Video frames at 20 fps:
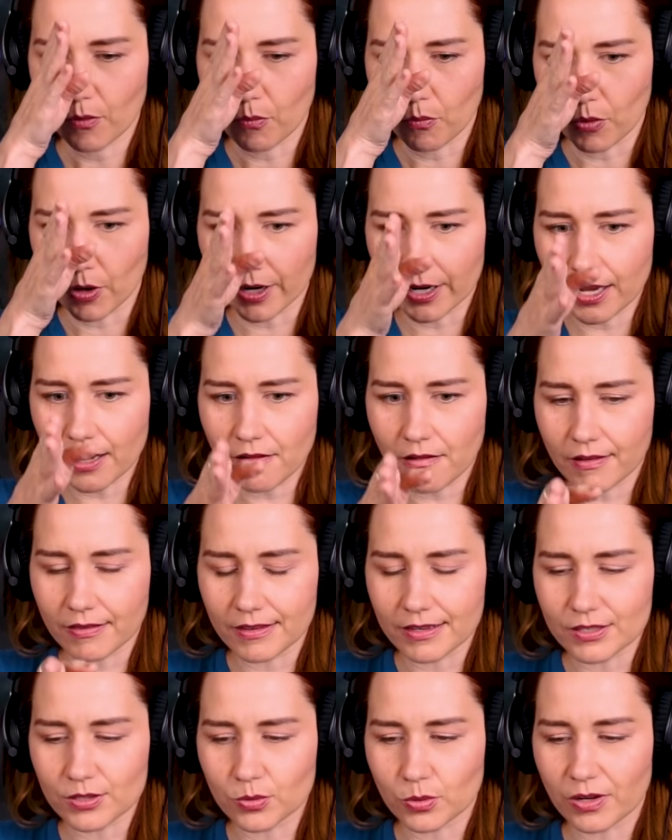working on
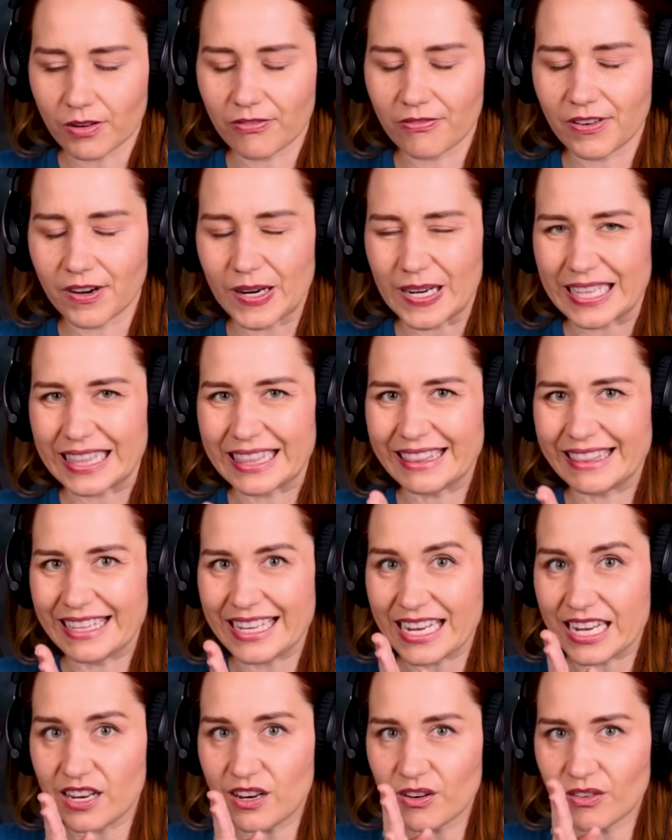this sort of very
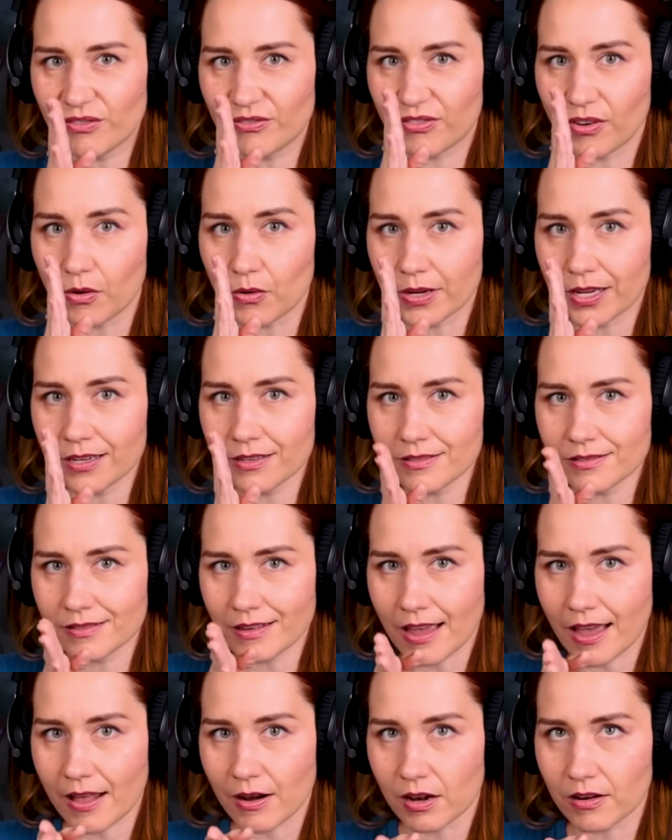lean focus
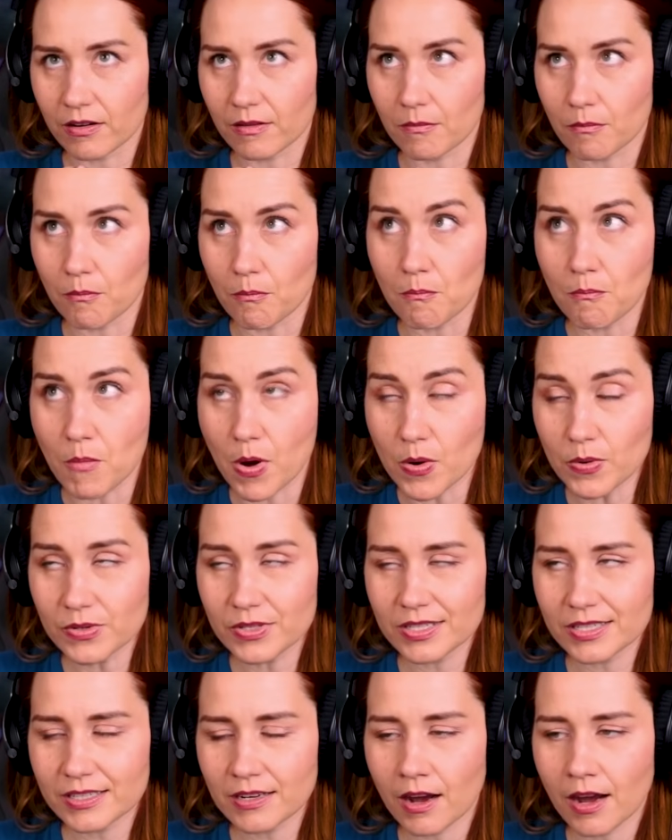at
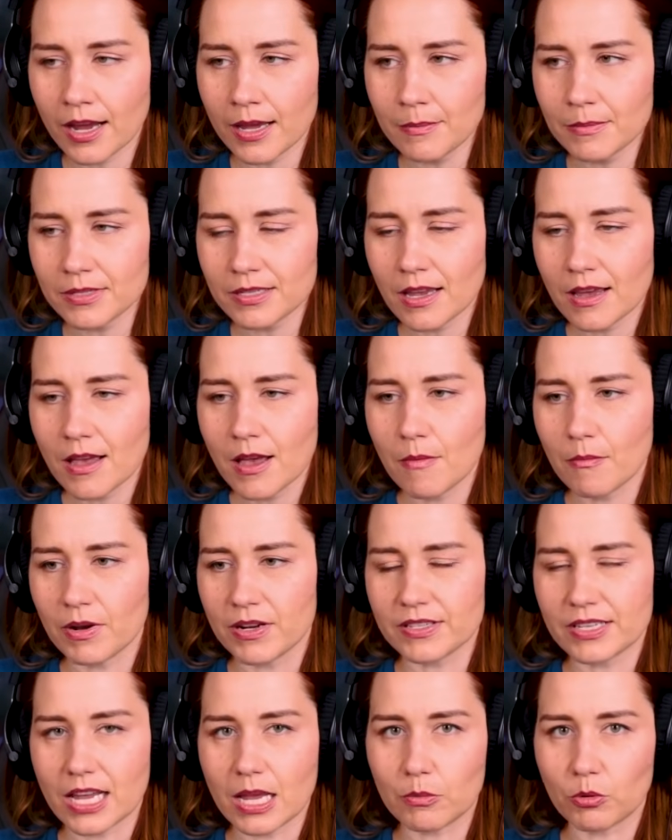most times,
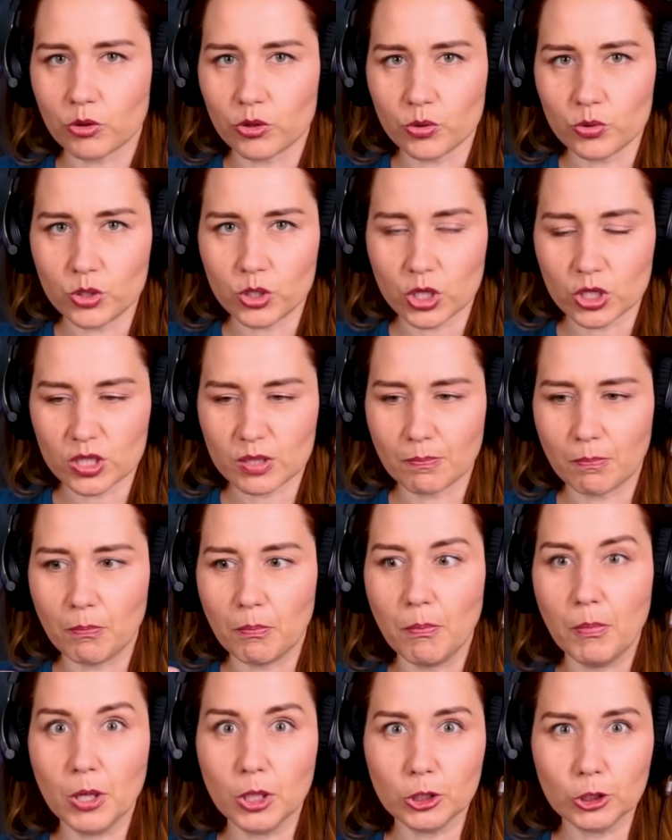but is able to just
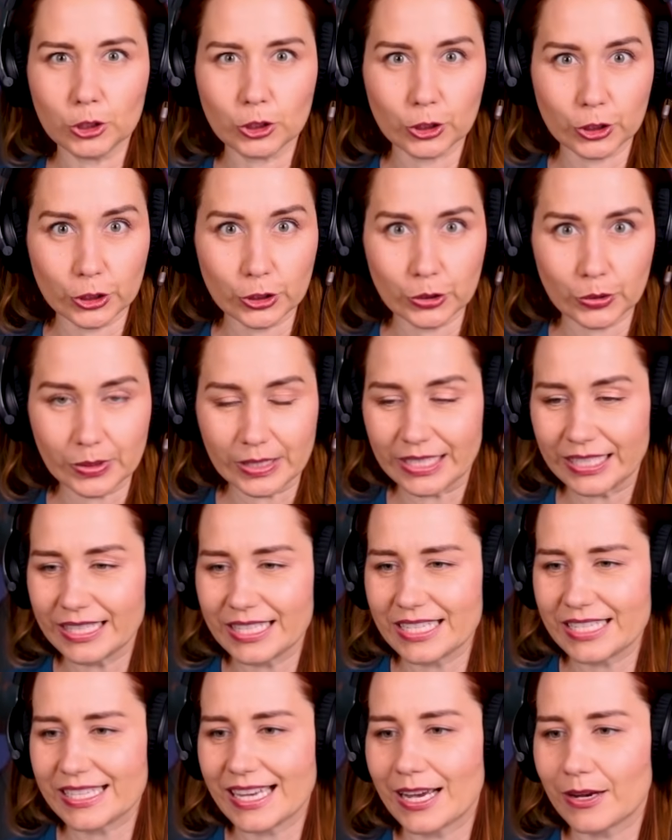balloon
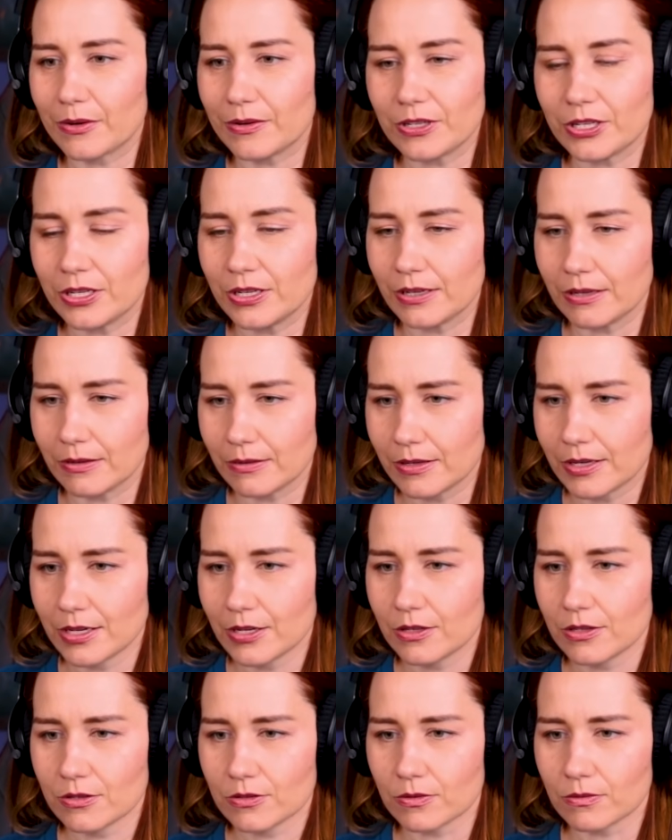the sound too.
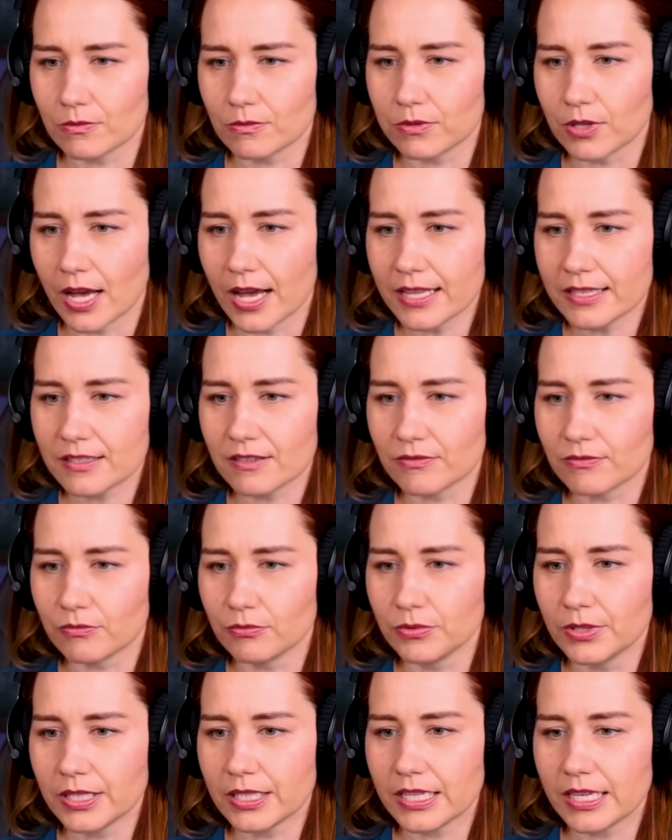So lots
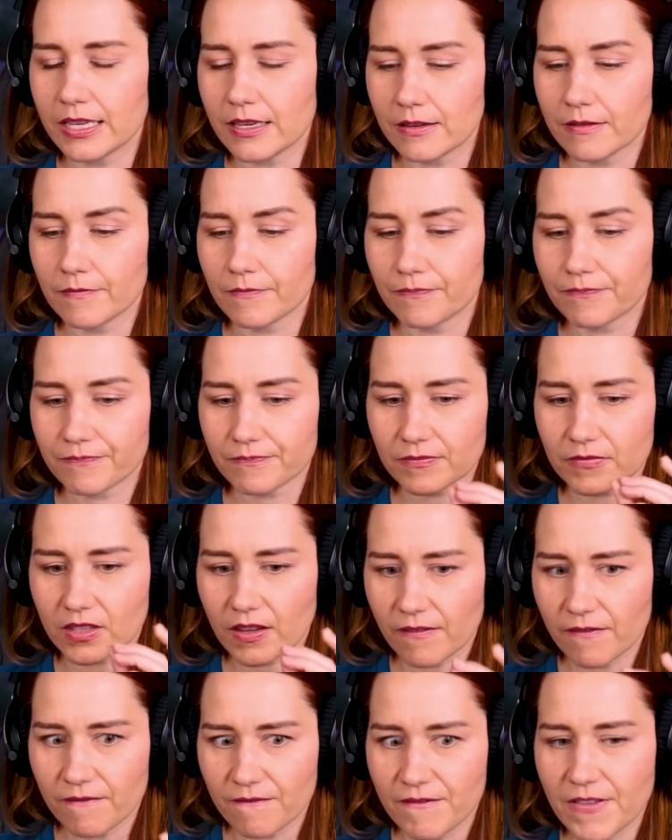of really
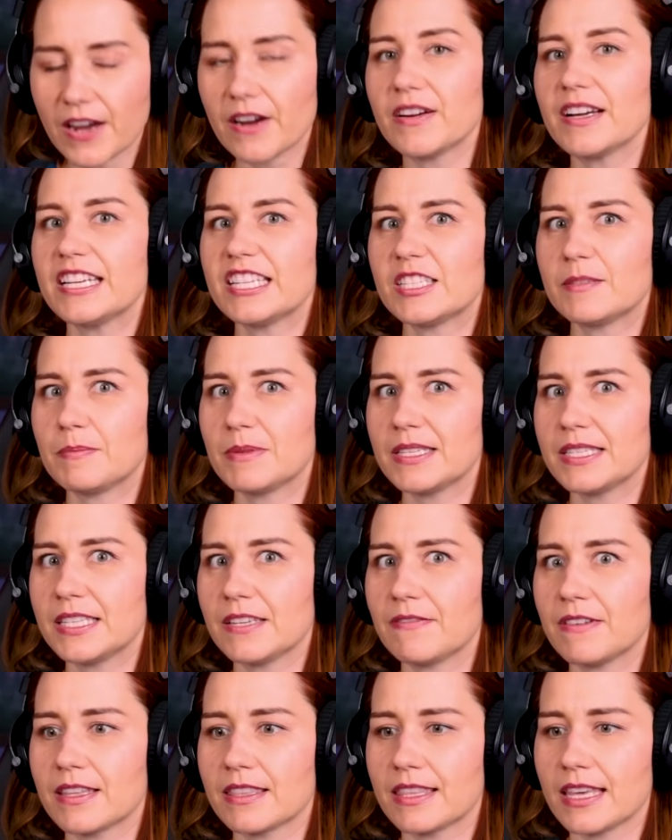very
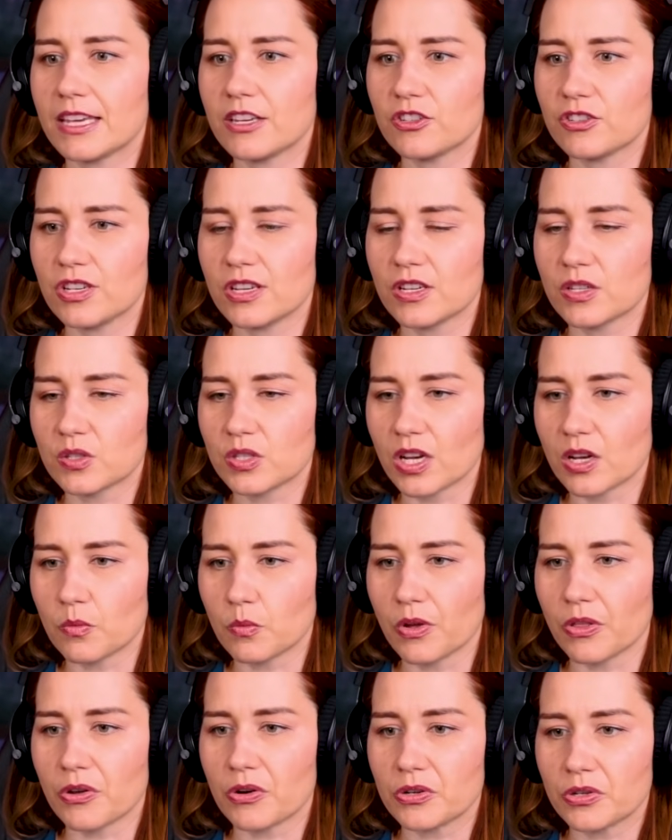specific things she has done
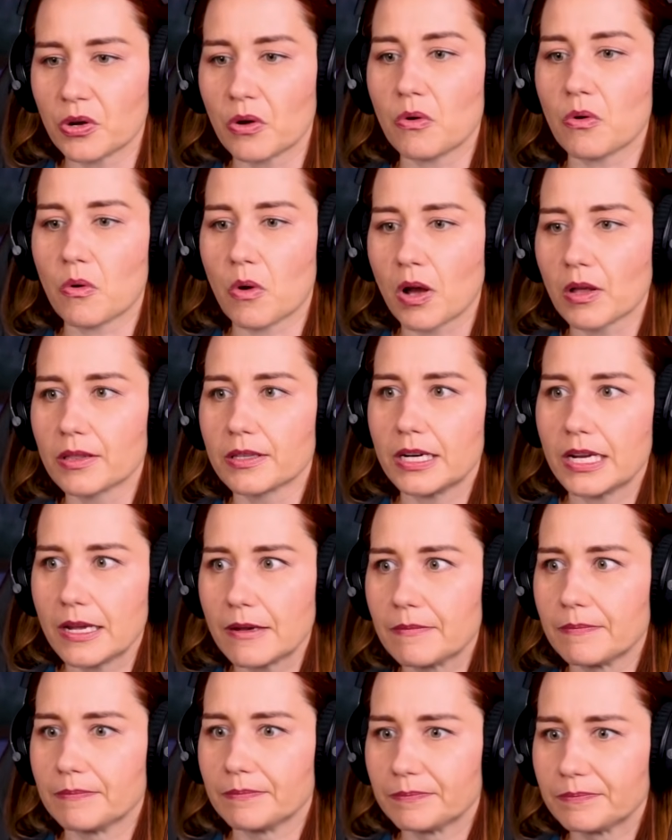with her tone
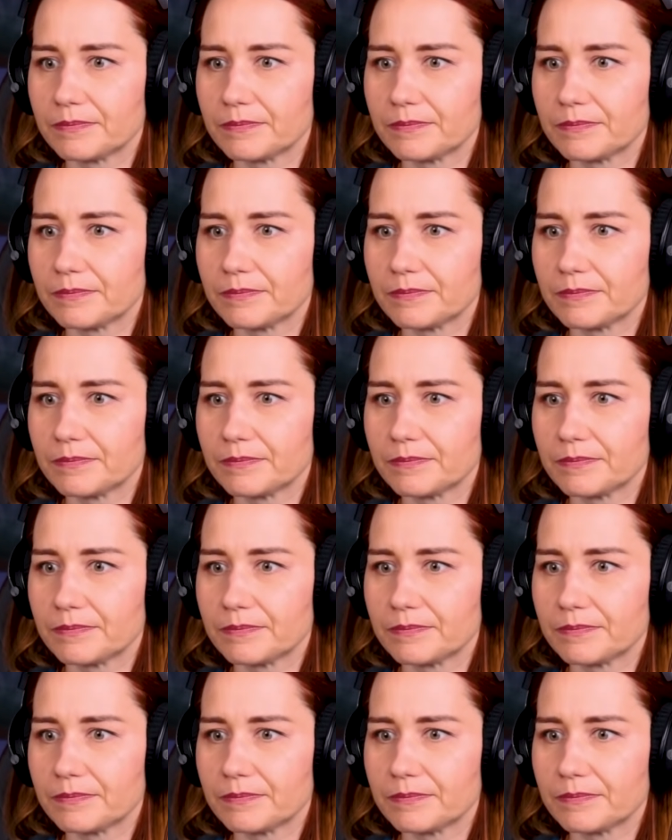quality.